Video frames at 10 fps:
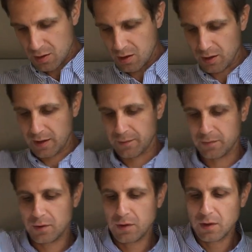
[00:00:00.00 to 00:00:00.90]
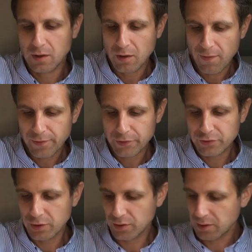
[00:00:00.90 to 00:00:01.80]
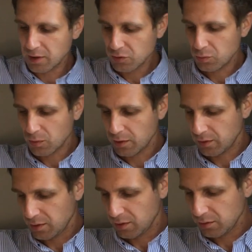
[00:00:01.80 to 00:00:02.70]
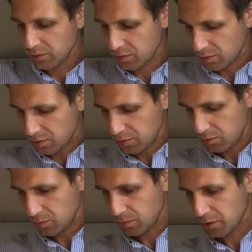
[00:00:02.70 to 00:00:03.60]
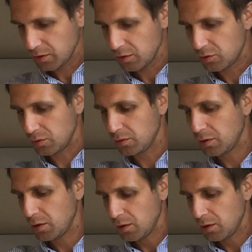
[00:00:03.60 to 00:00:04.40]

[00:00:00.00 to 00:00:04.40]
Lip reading: Okay, so to each one of these, what we're going to do,